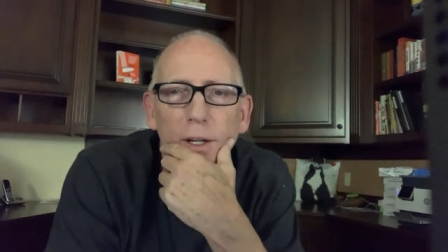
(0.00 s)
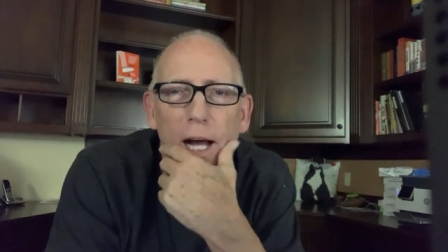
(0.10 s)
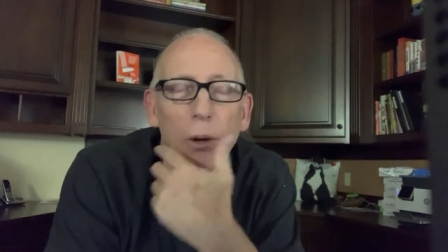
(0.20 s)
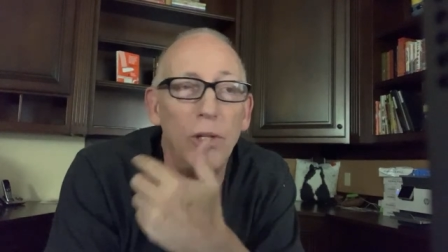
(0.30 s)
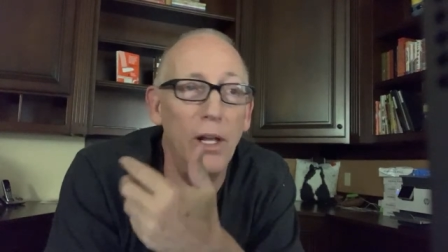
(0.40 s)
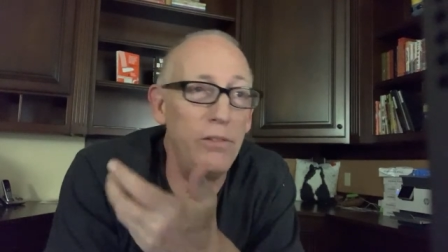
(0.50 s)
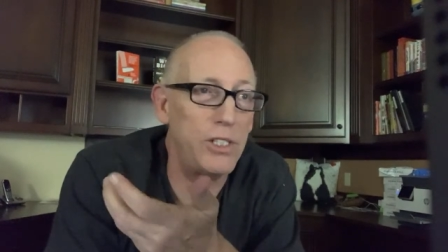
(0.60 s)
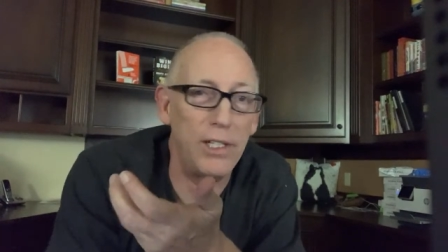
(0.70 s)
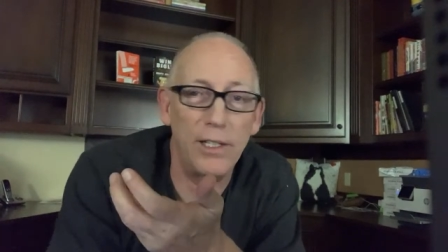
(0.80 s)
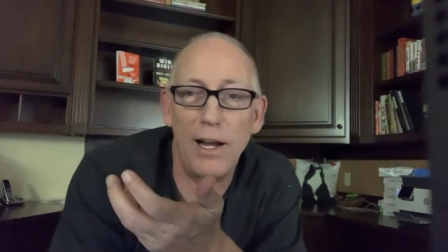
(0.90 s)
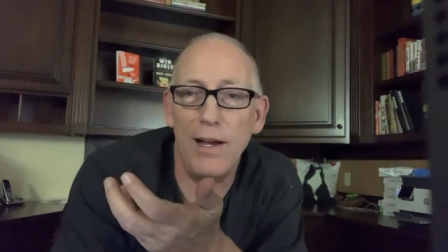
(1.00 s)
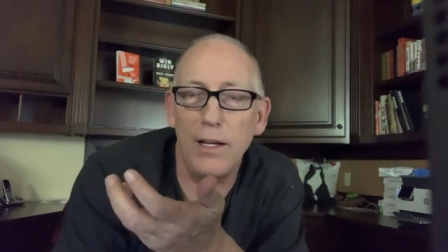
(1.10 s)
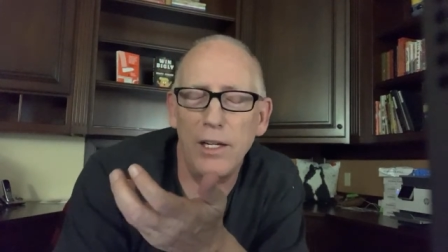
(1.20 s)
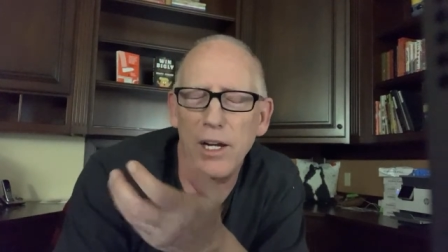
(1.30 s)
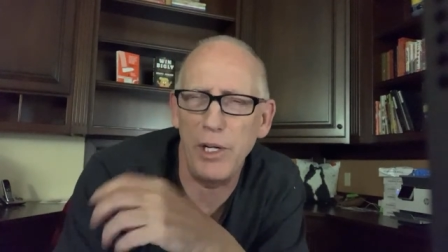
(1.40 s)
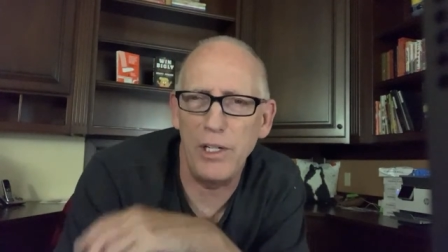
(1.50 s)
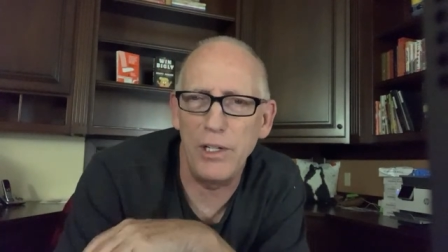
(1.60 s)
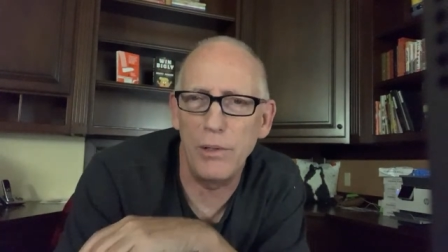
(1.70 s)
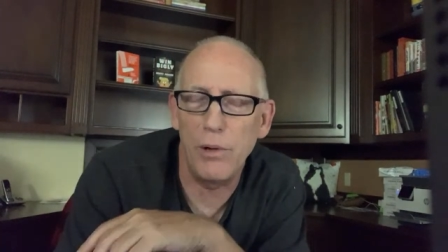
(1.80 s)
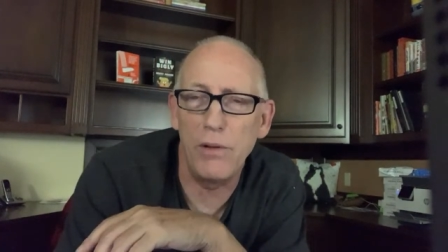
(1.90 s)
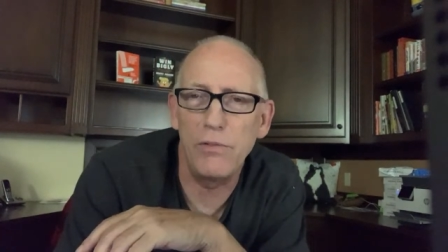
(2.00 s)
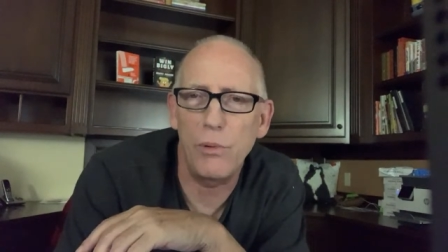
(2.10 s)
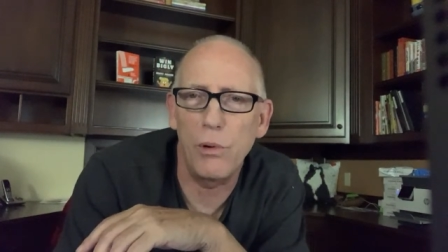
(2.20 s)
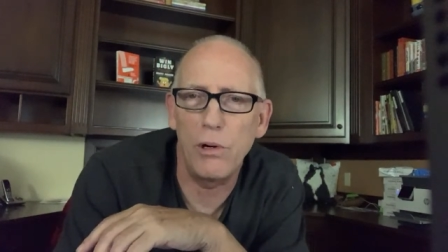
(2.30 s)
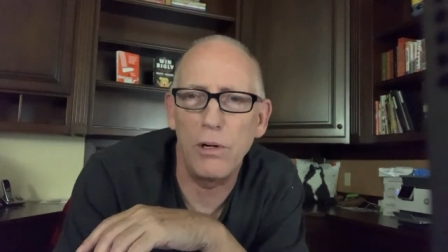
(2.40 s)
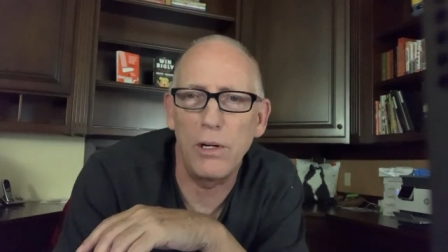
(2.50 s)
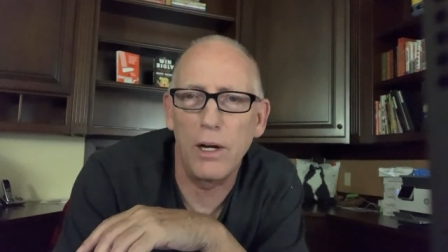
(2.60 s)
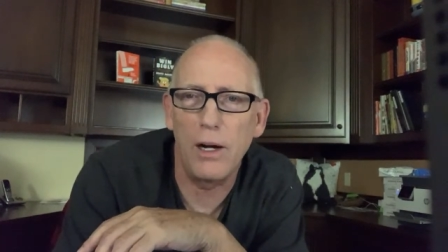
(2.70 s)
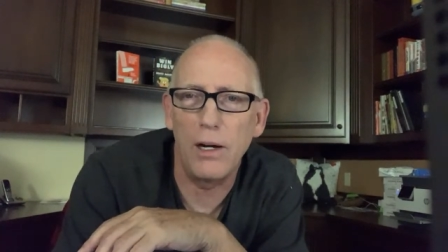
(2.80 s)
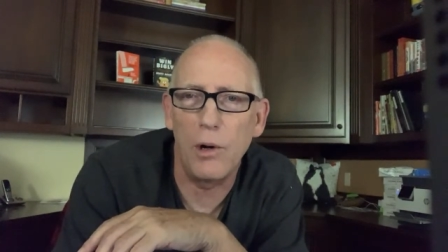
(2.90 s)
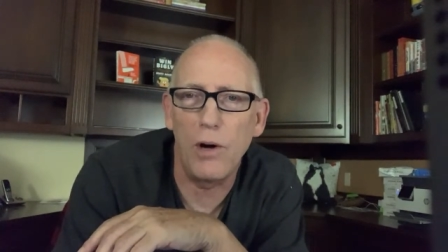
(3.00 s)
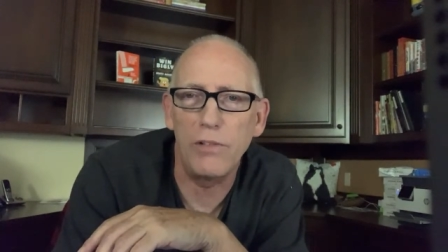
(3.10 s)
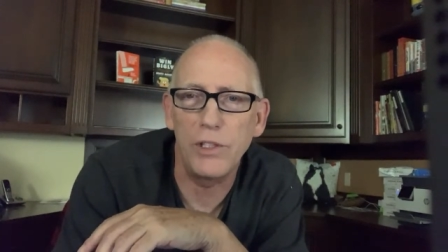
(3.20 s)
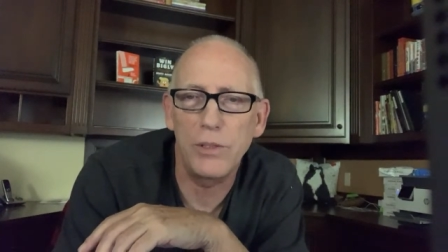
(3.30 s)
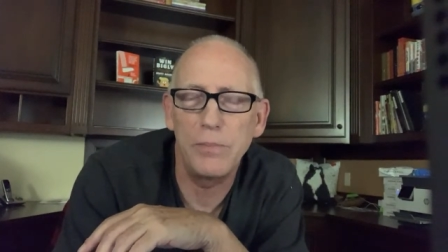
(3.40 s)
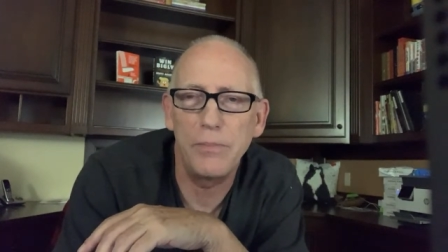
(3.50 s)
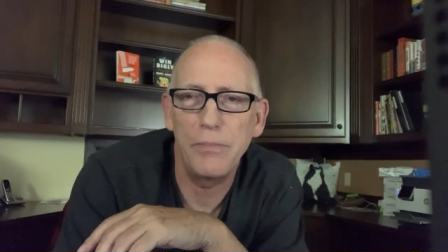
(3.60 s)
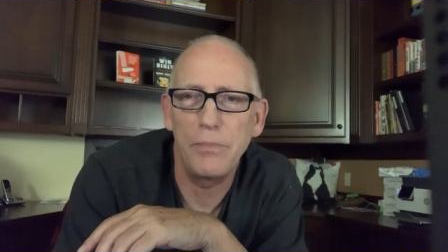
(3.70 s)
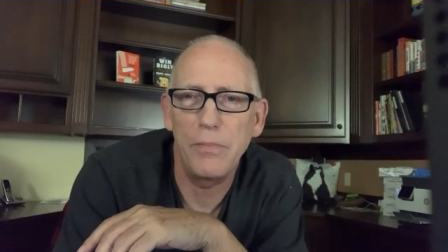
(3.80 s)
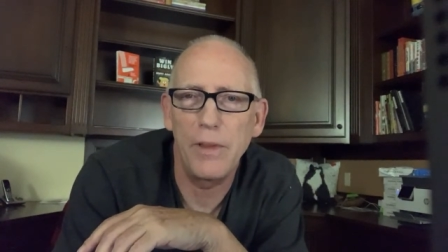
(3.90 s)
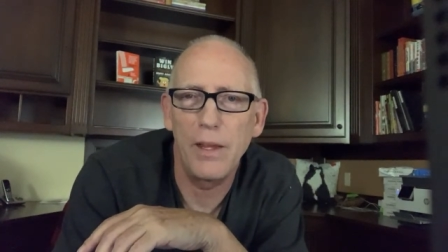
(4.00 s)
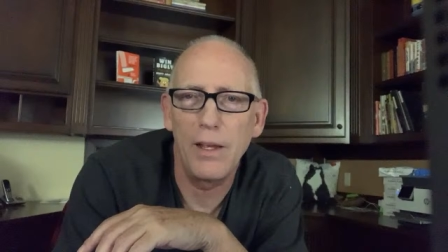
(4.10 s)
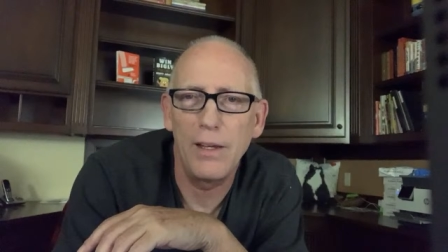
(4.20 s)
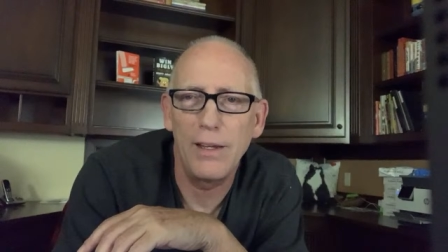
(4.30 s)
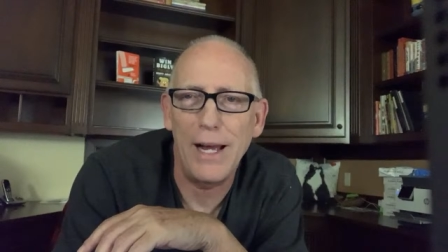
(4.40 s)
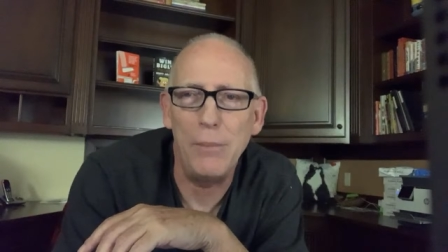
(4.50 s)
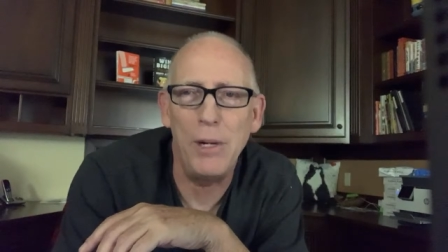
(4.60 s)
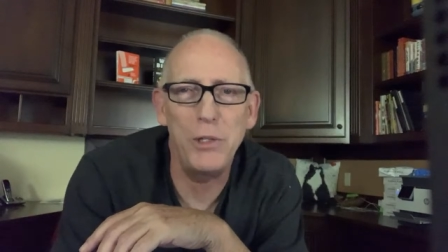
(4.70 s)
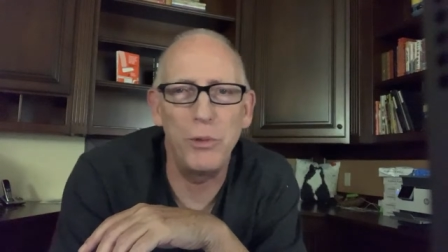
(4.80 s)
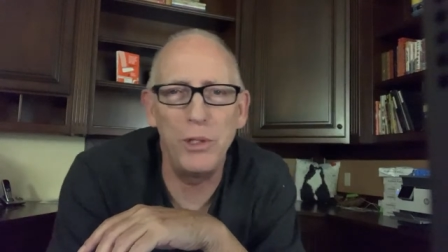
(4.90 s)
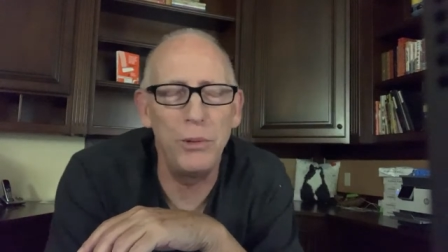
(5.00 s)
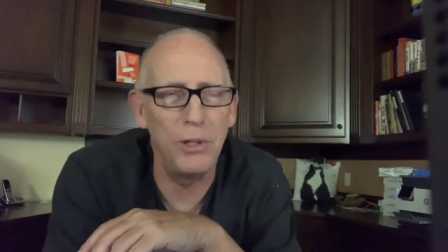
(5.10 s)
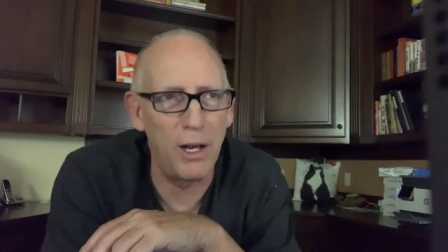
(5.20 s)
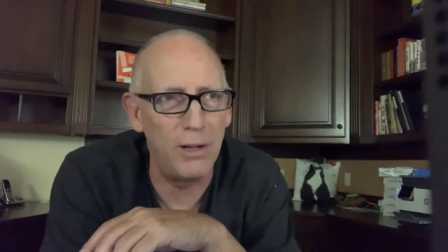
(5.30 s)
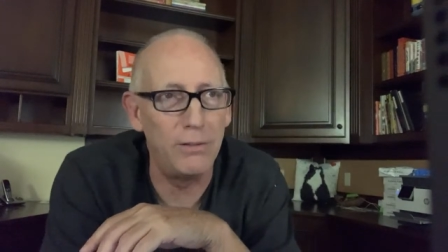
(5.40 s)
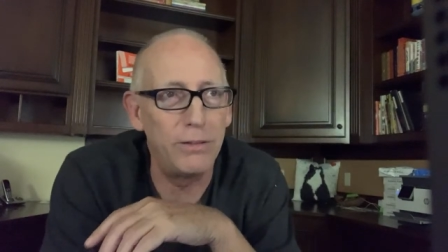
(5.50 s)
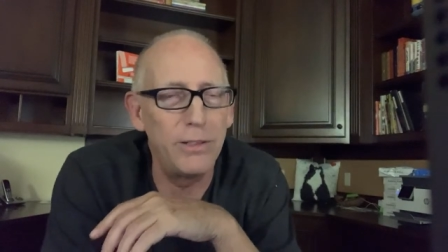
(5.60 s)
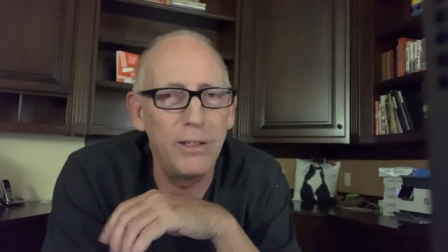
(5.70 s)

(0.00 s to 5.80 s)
I would love to see a, a comedian run for uh, office. How much would you love